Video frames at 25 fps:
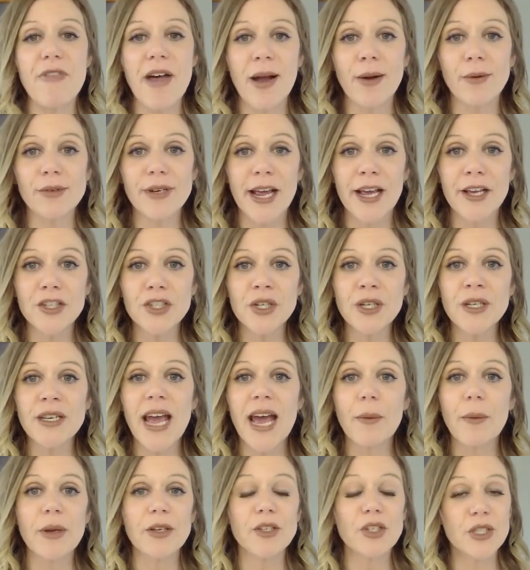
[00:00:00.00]
foundation
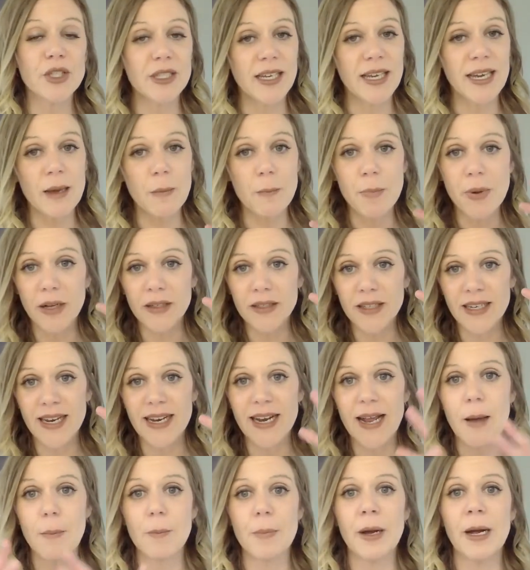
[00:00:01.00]
and we just keep building
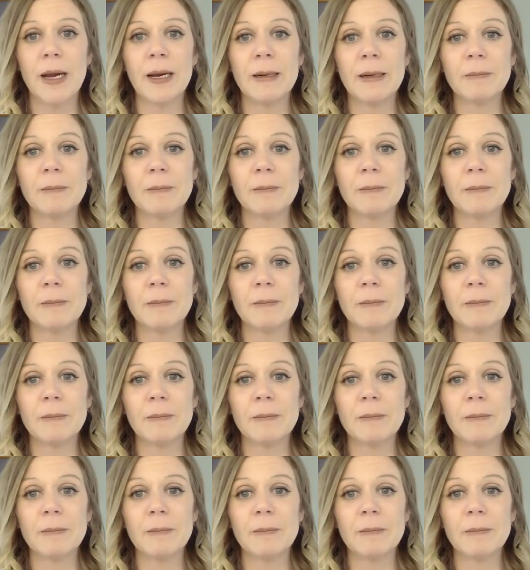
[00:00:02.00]
it up.